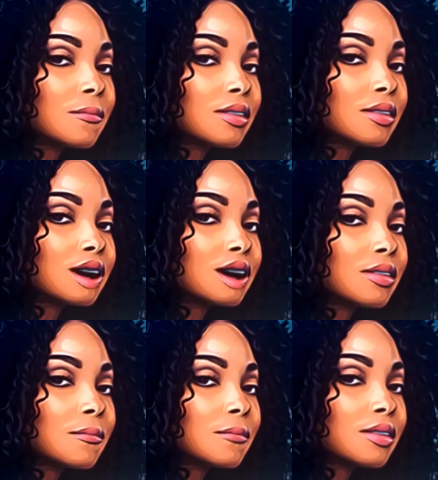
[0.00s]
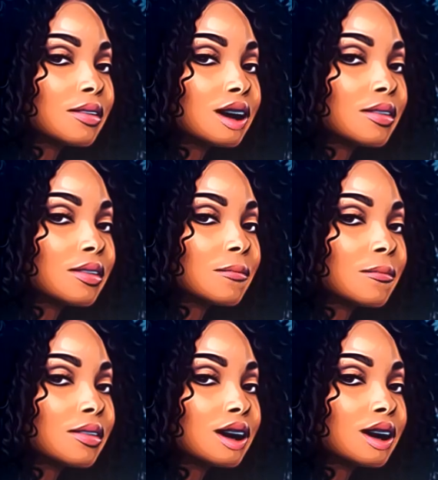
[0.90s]
with her grades, she wanted
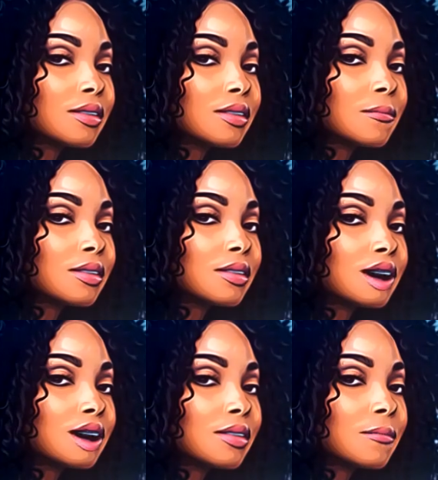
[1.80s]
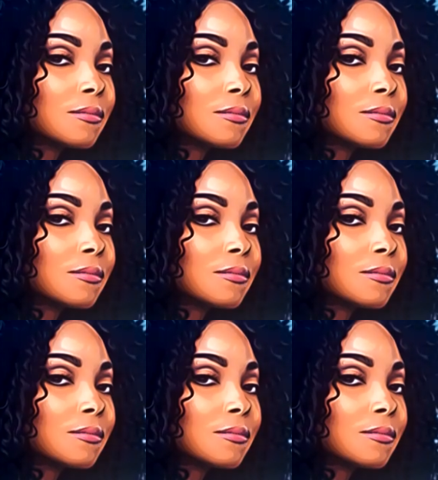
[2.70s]
things to be perfect,